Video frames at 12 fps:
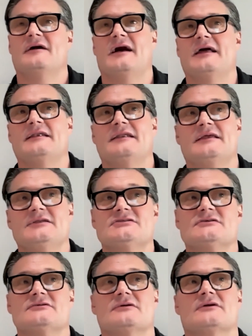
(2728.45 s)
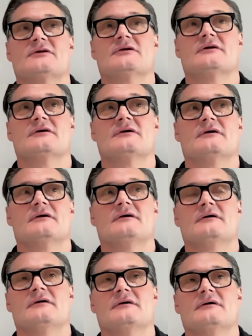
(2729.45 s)
And it took
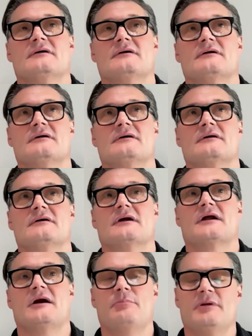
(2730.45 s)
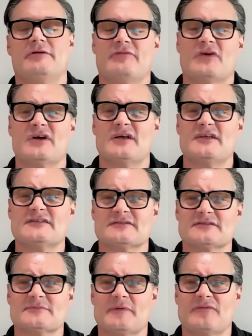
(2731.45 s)
a couple of
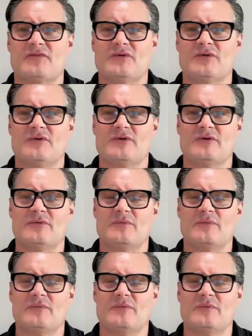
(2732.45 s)
rehearsals before